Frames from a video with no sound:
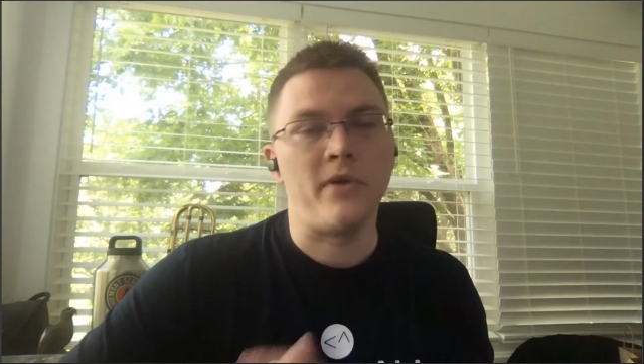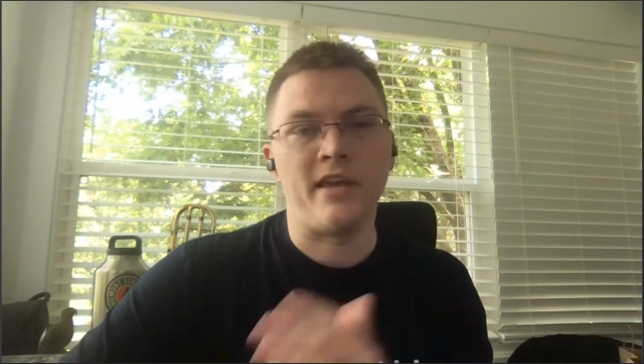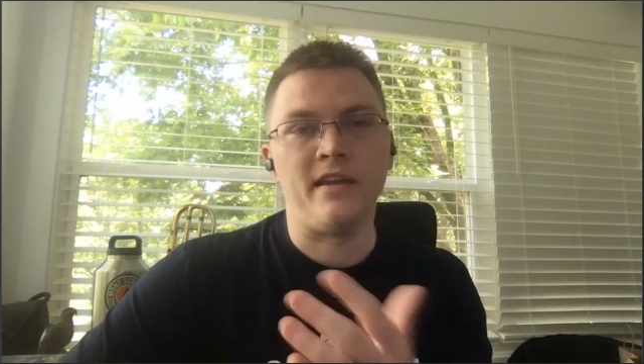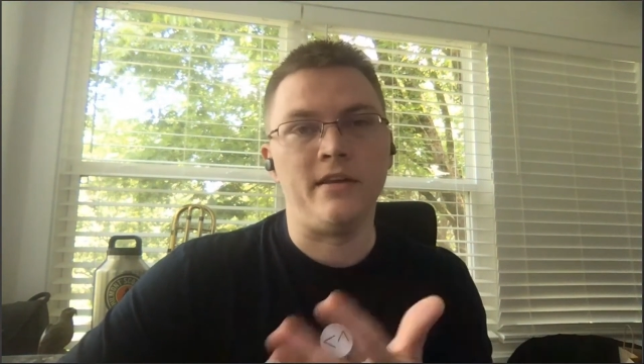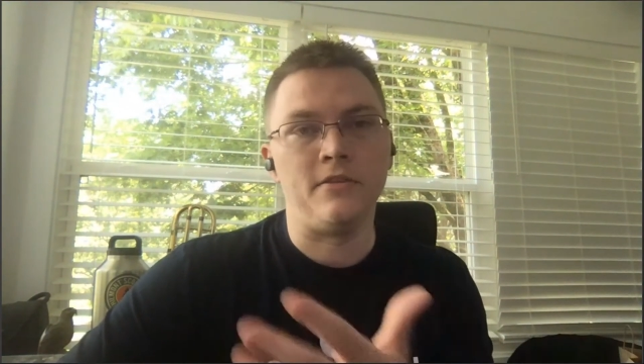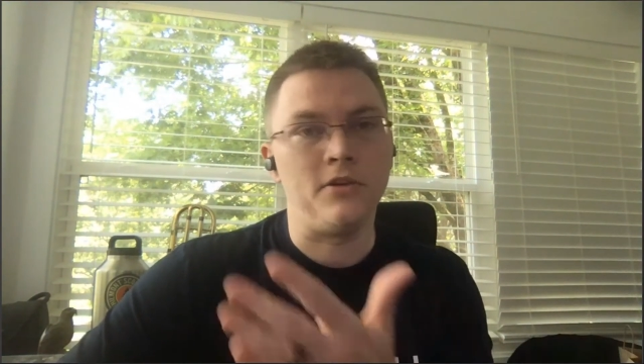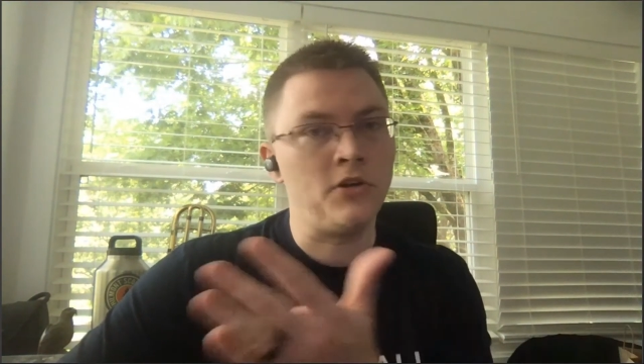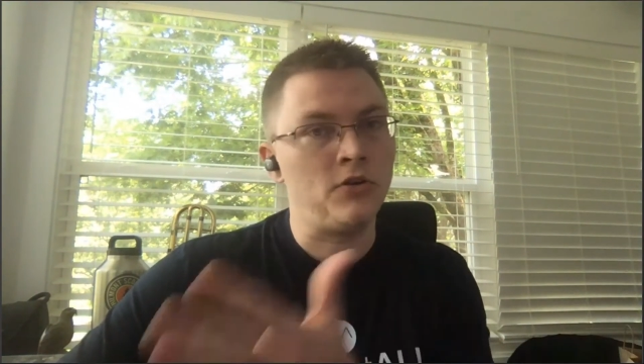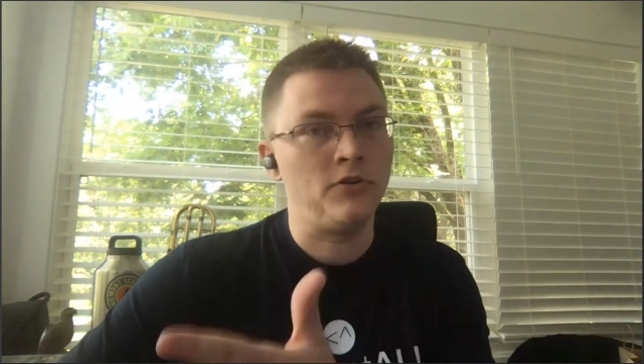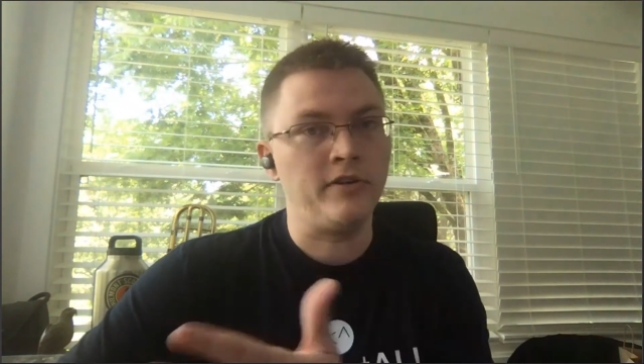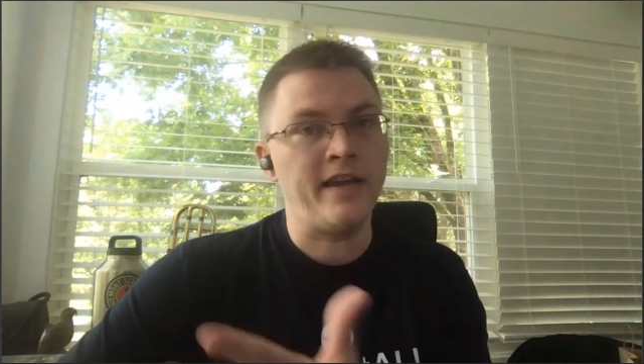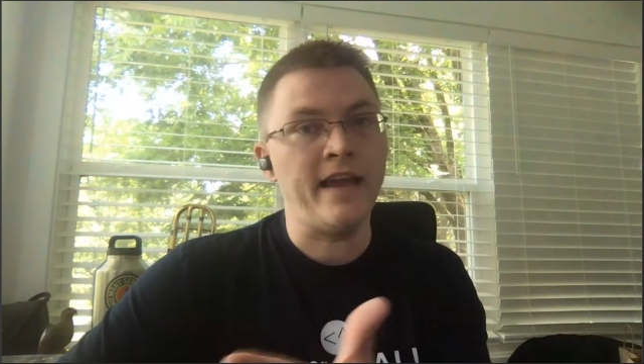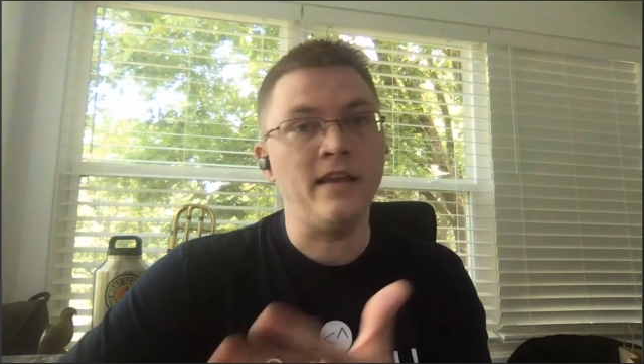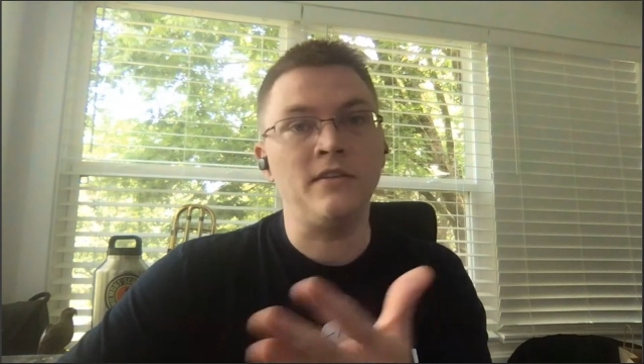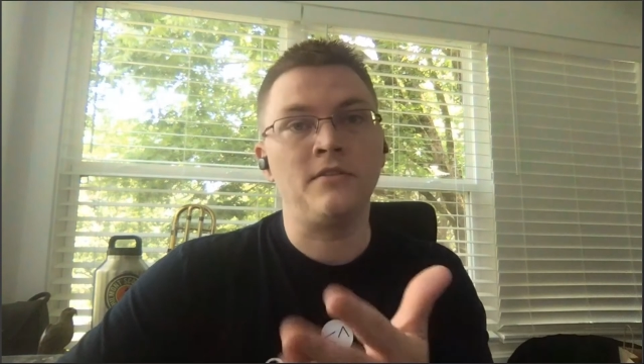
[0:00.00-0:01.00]
we could either
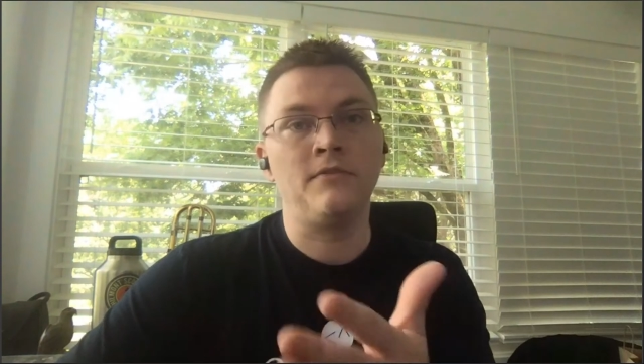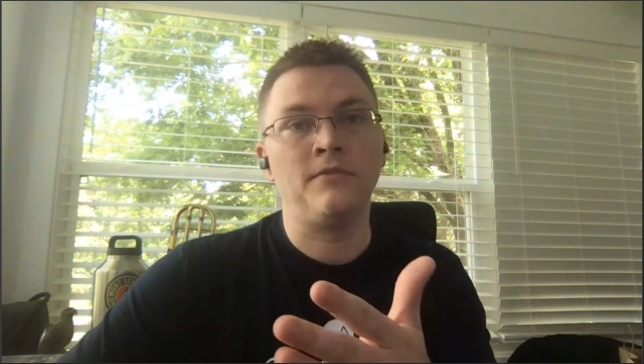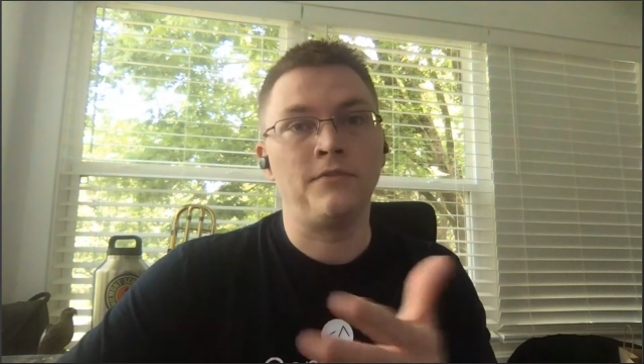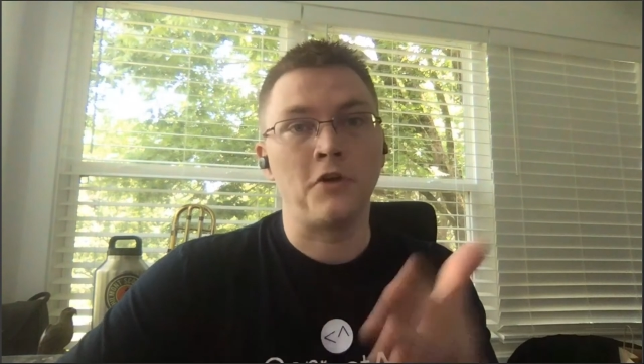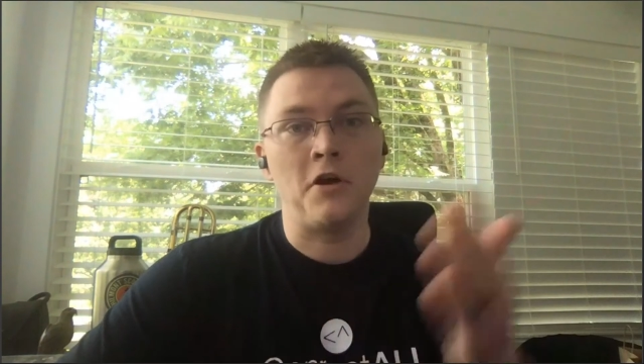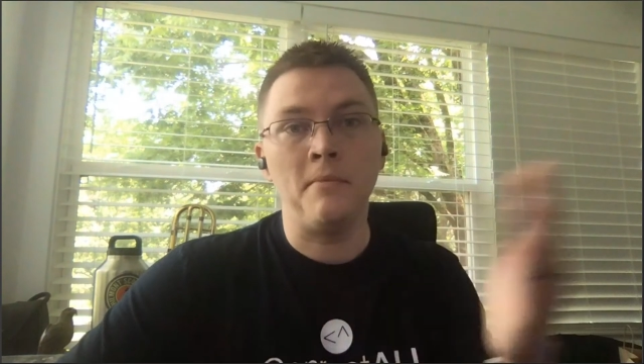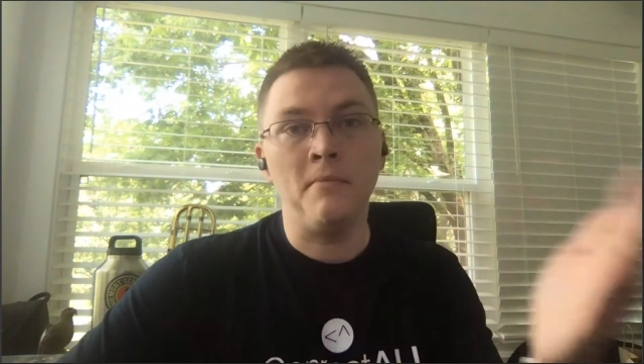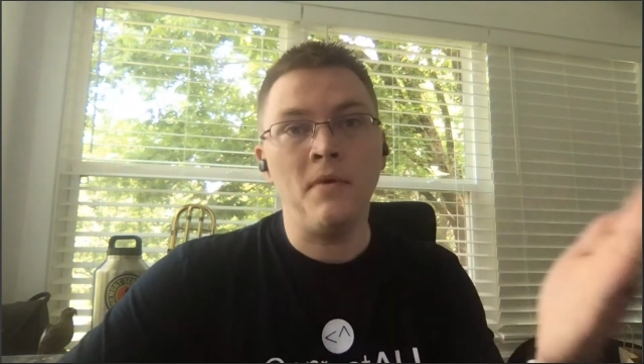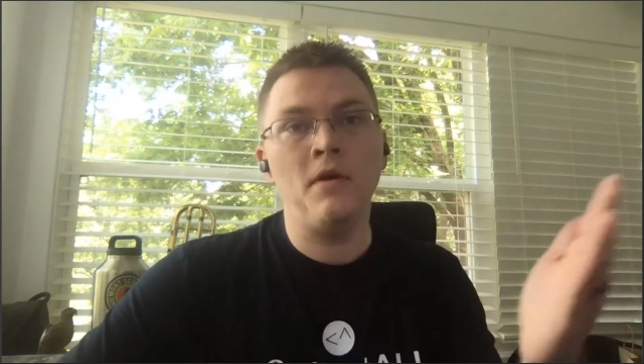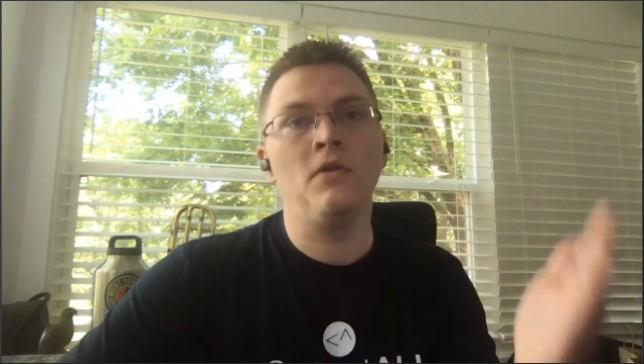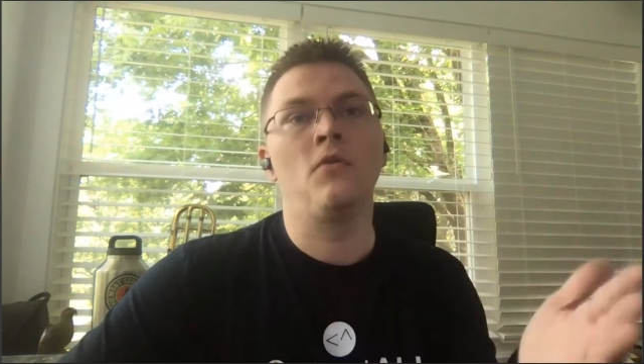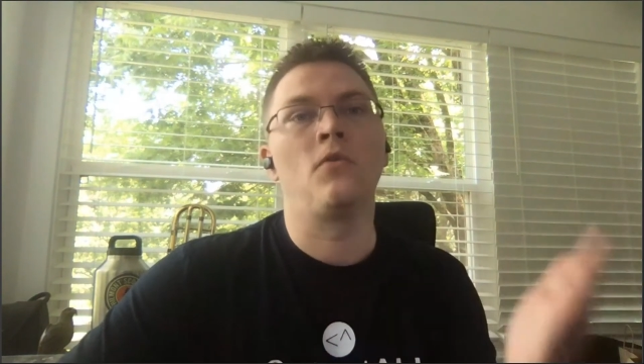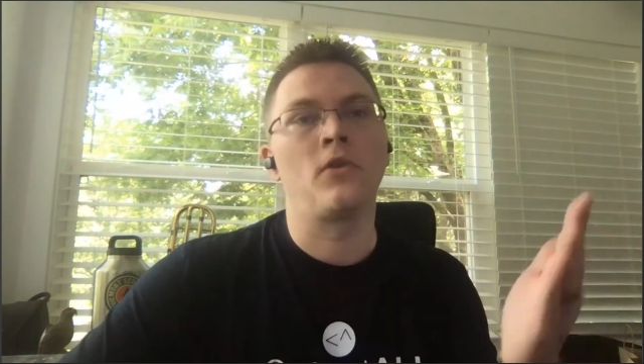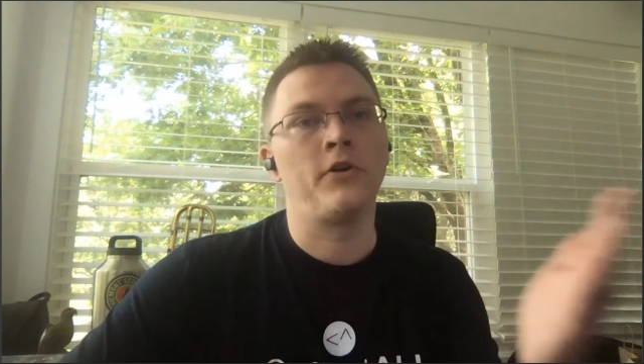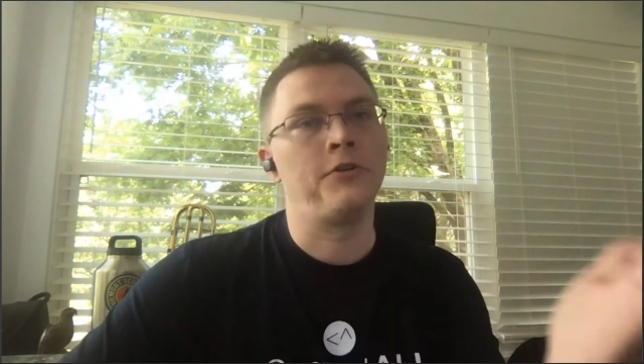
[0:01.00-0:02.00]
create from
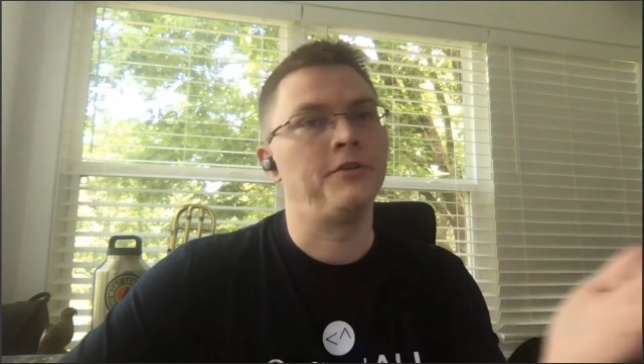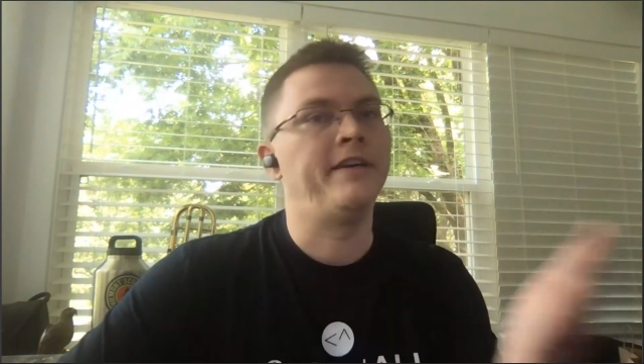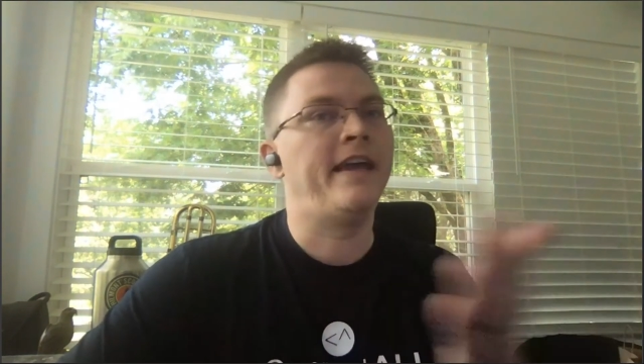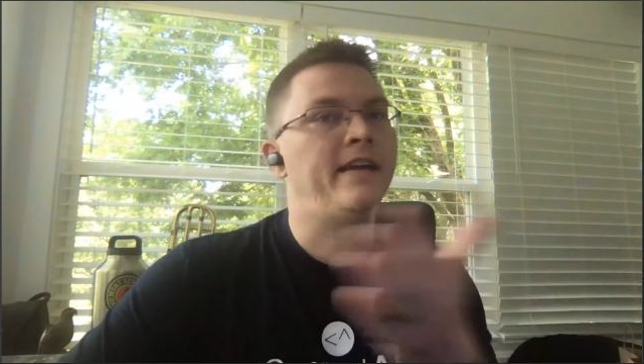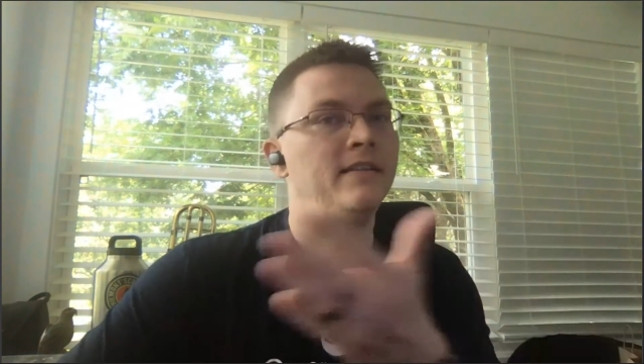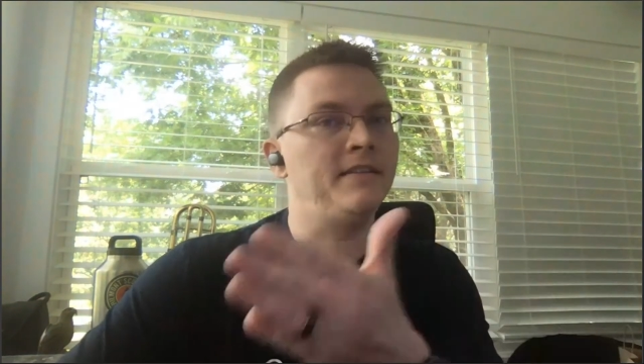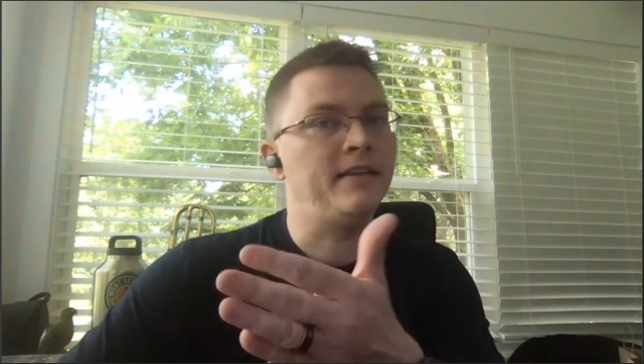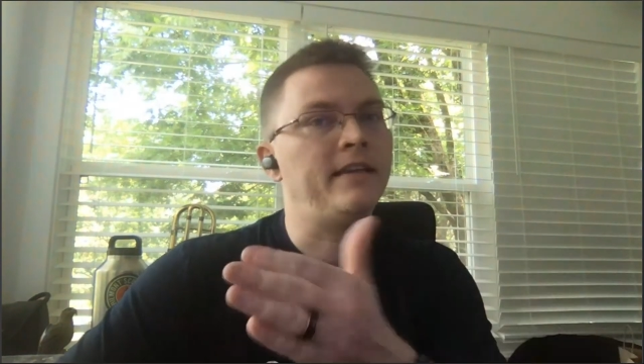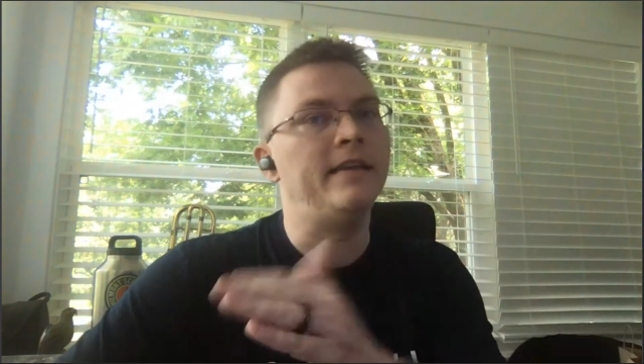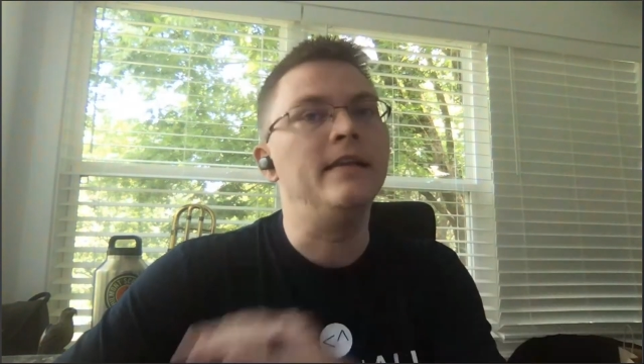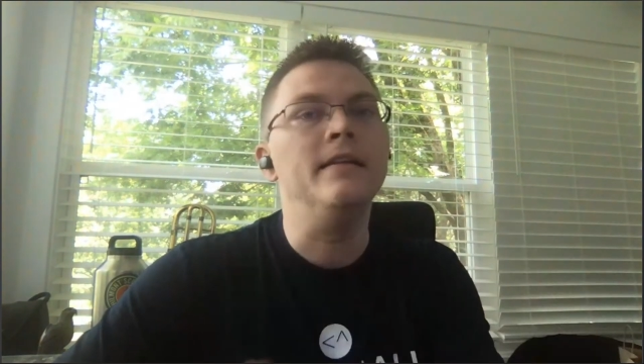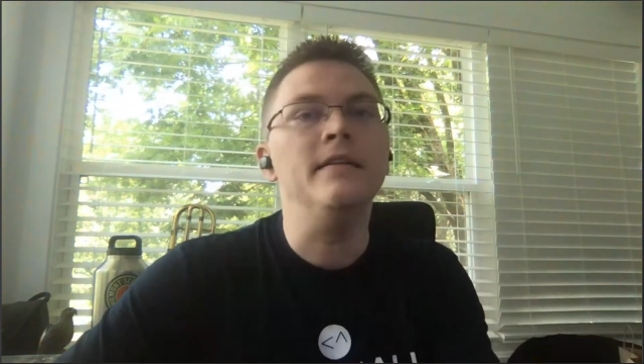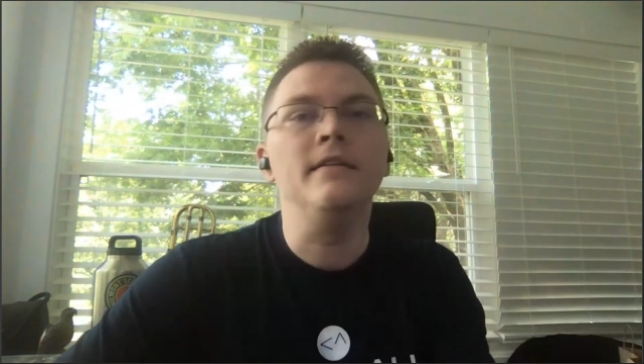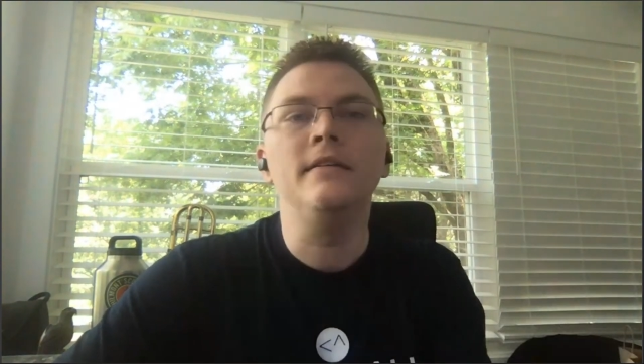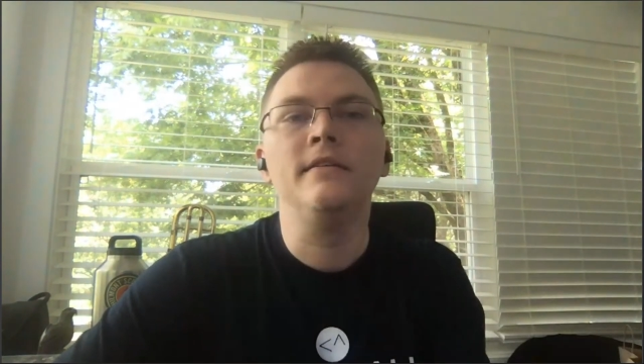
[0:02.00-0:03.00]
or create
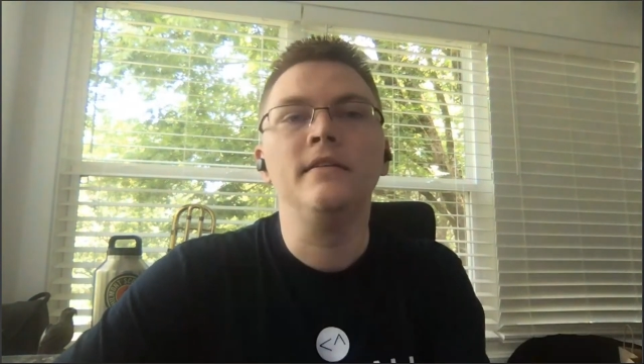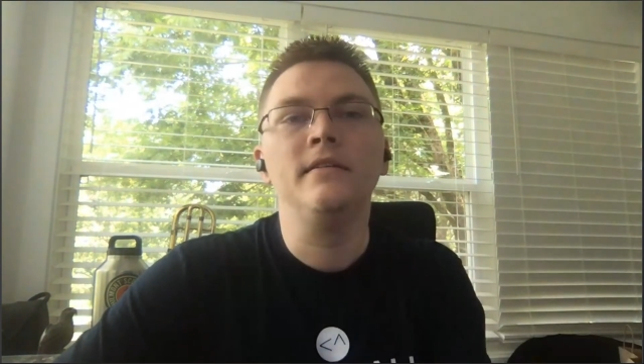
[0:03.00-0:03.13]
in.